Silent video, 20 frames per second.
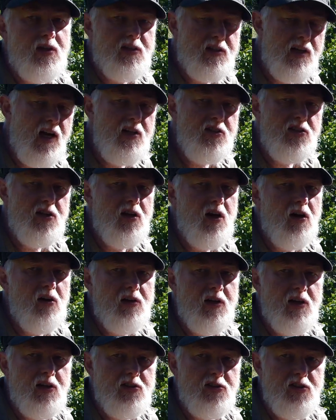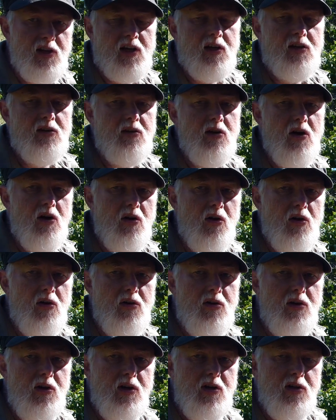Occasionally I'll get a second lot
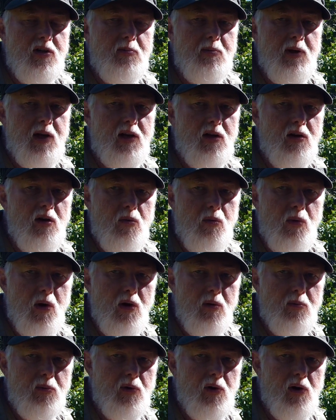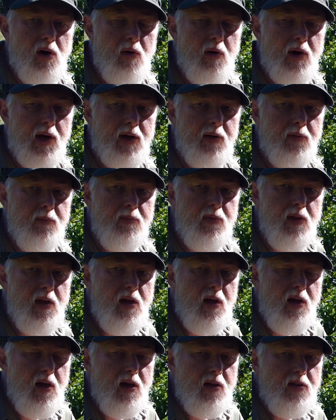on, depending on what I'm growing.
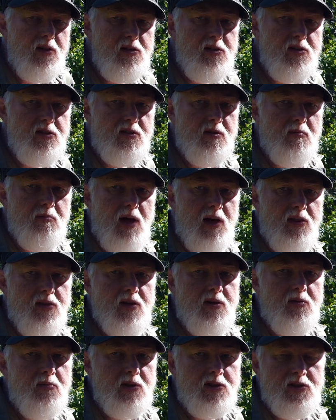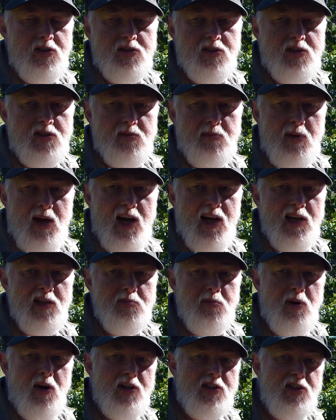This is a method which is
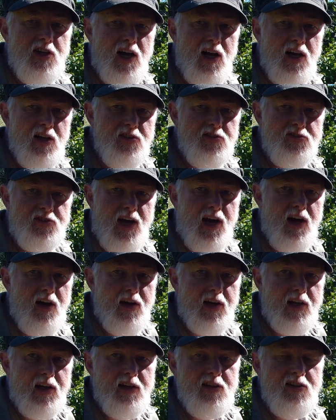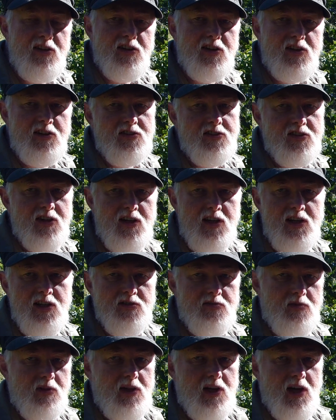espoused by Charles Dowding, and you can see
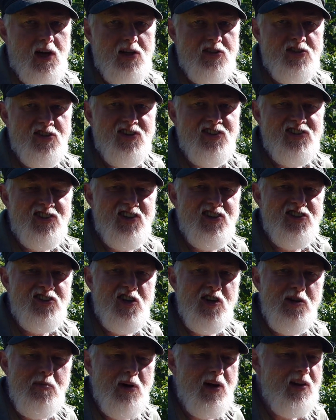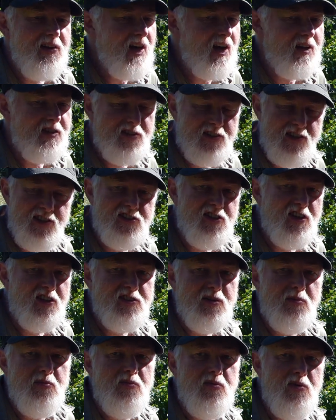his videos on YouTube, and he's
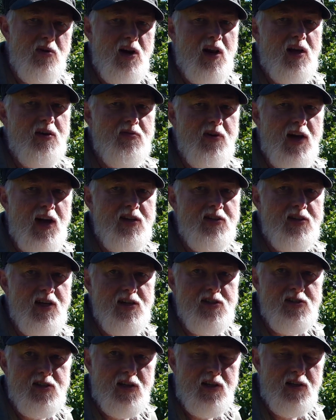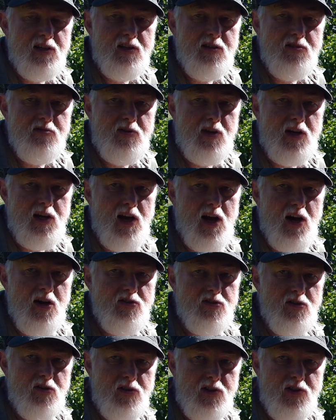got some really fantastic
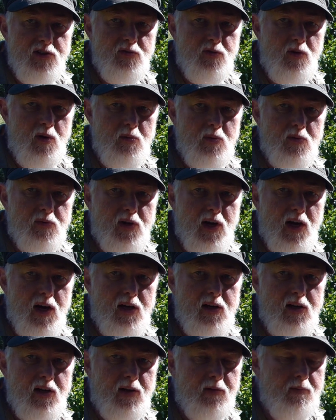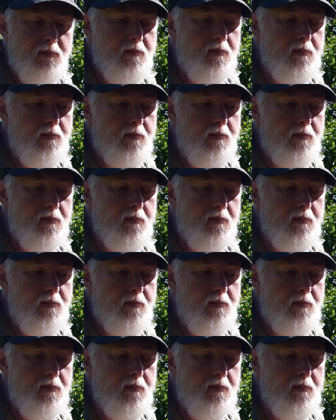videos on this form of gardening.